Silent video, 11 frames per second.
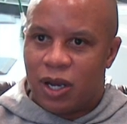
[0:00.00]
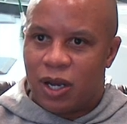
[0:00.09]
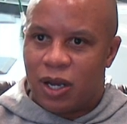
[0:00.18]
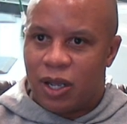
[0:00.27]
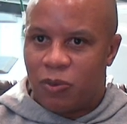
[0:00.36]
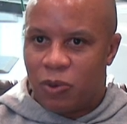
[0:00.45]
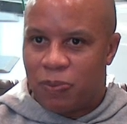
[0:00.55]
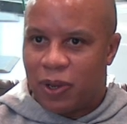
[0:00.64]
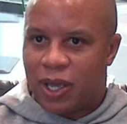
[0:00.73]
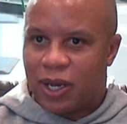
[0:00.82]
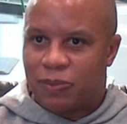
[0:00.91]
and we're
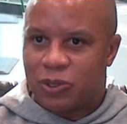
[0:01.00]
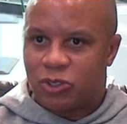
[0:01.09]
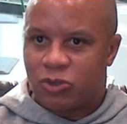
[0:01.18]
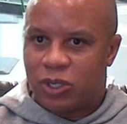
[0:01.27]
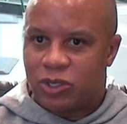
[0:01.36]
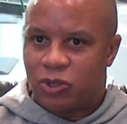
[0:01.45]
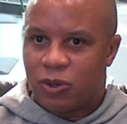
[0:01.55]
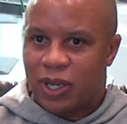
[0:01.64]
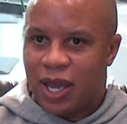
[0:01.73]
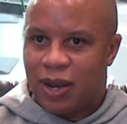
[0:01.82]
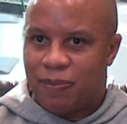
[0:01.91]
playing up the street, so
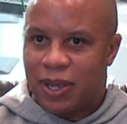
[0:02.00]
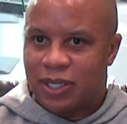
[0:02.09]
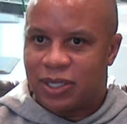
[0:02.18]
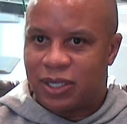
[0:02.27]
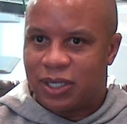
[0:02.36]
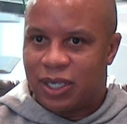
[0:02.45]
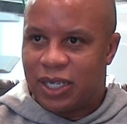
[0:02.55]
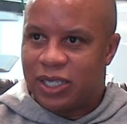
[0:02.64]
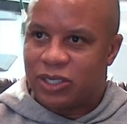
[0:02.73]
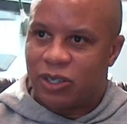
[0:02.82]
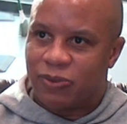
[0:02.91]
it kind of makes it
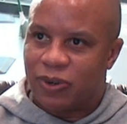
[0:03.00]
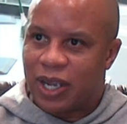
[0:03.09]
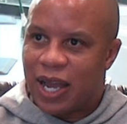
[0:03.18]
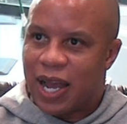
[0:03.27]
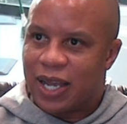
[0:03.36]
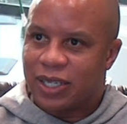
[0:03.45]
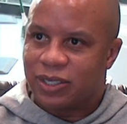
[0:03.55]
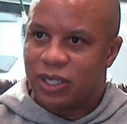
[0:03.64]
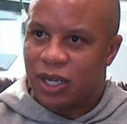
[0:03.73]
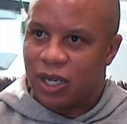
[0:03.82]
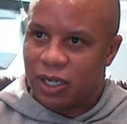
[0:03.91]
easier for guys
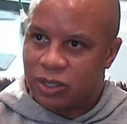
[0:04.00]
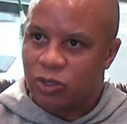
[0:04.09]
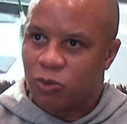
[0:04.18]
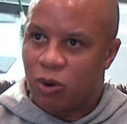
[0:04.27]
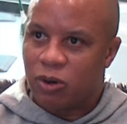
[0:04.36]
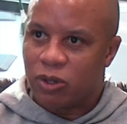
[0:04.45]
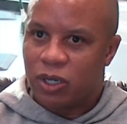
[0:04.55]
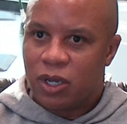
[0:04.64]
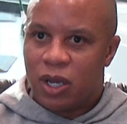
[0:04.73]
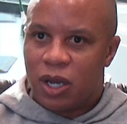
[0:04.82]
to work